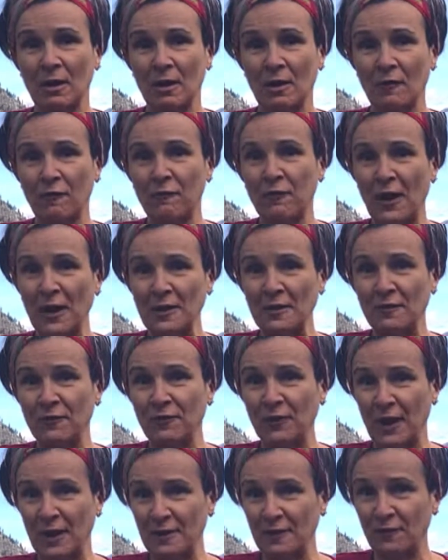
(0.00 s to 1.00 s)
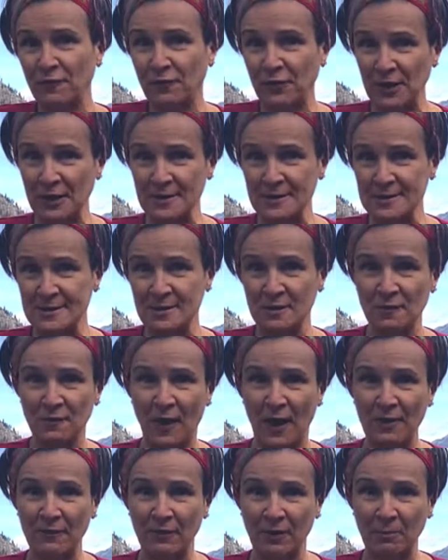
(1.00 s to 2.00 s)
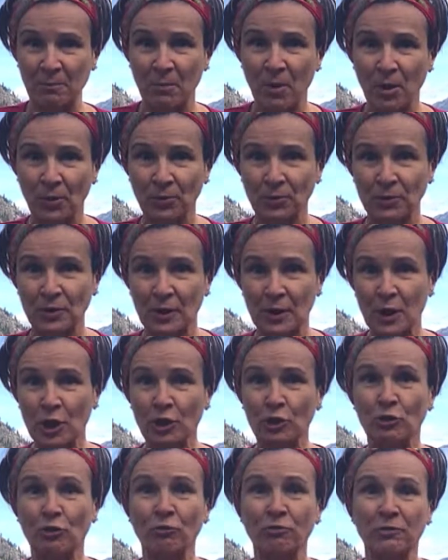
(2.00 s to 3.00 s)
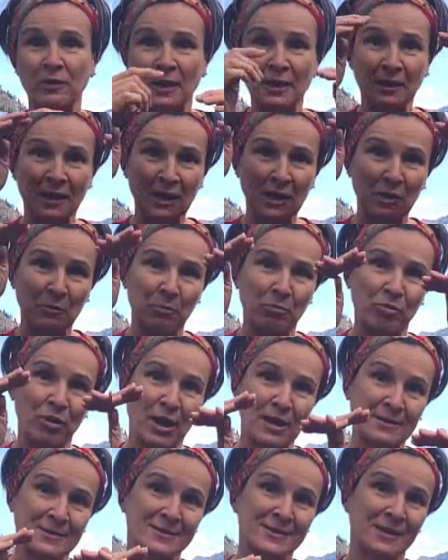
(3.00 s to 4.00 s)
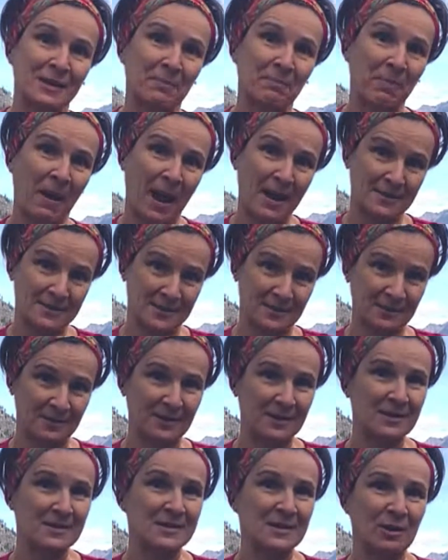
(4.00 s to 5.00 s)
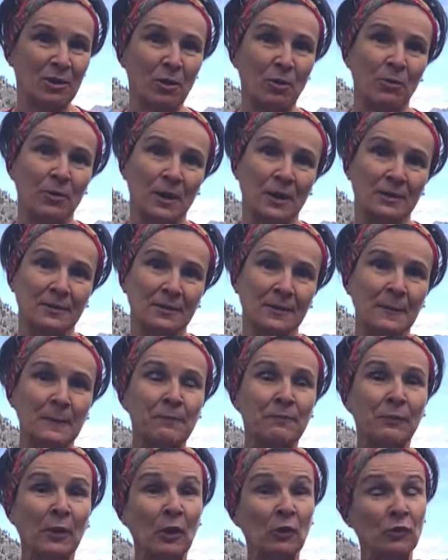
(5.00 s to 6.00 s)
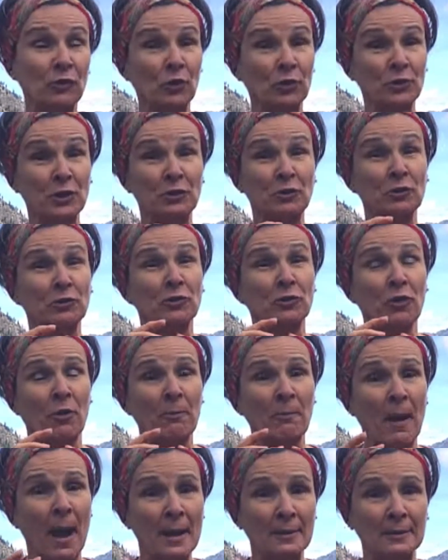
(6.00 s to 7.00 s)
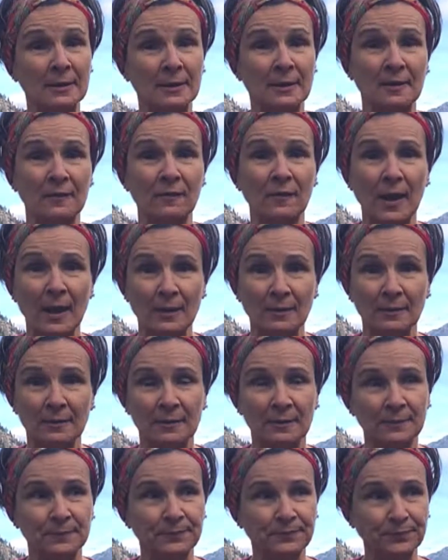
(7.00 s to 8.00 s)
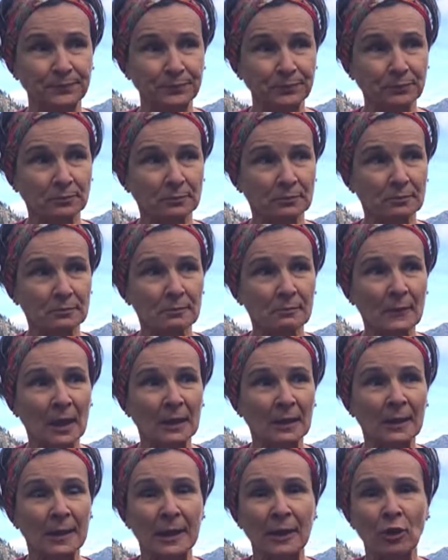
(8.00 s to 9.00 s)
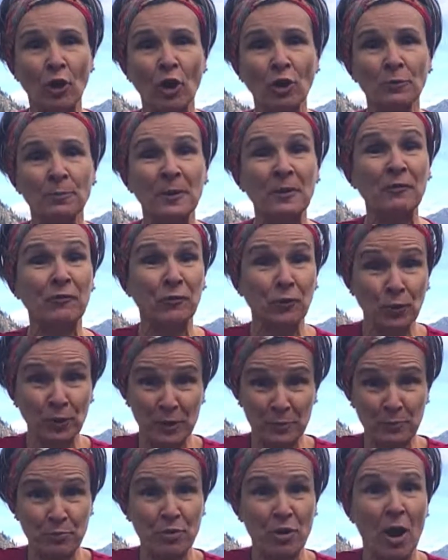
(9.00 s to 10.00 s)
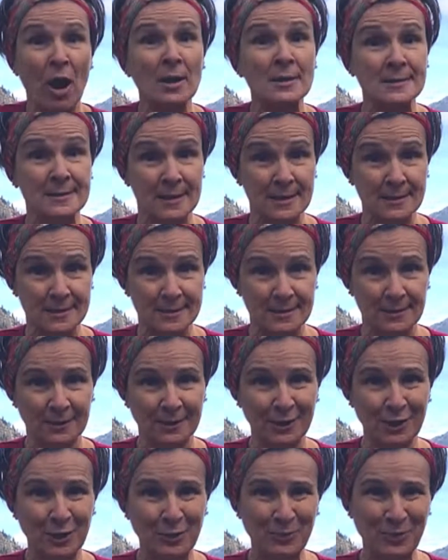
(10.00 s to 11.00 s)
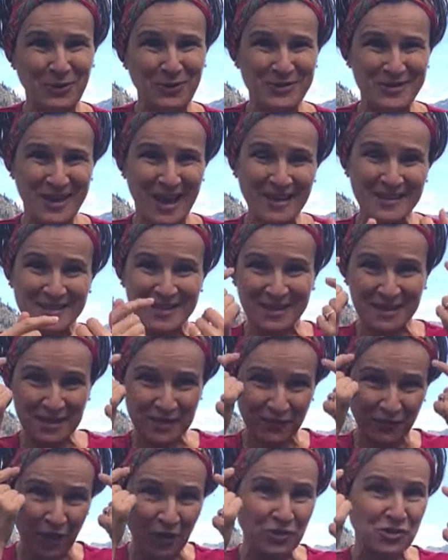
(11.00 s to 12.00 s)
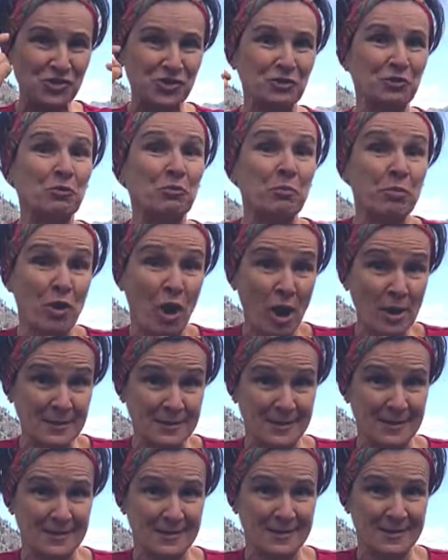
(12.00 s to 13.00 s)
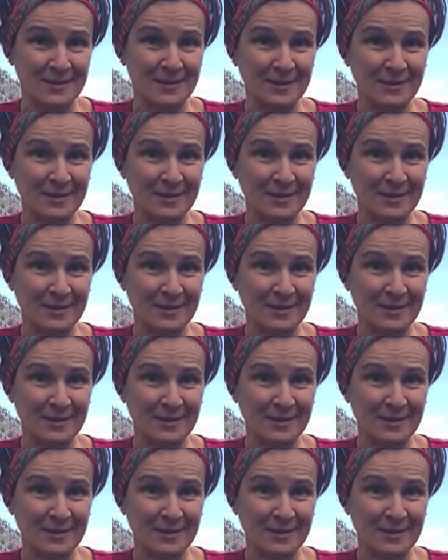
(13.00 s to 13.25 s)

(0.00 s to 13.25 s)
fight, flight, freeze survival mode, your thinking brain's capacity is lowered, so that a traumatic event cannot be fully processed, because that's its function, to process